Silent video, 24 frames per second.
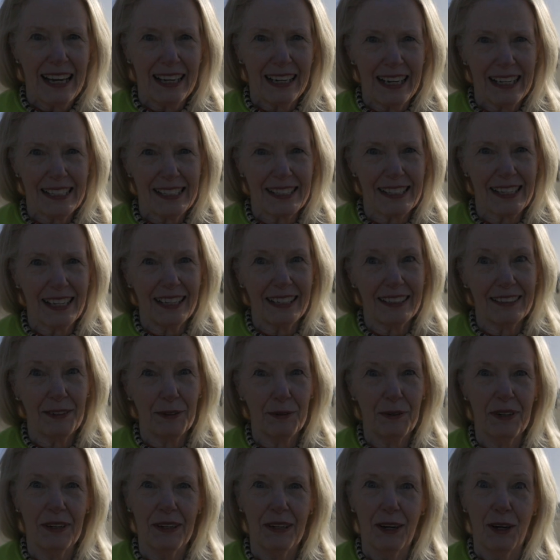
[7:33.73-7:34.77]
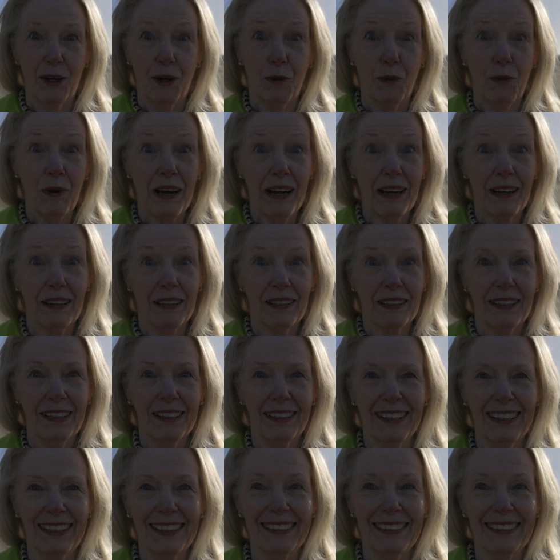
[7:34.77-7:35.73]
And I said, well,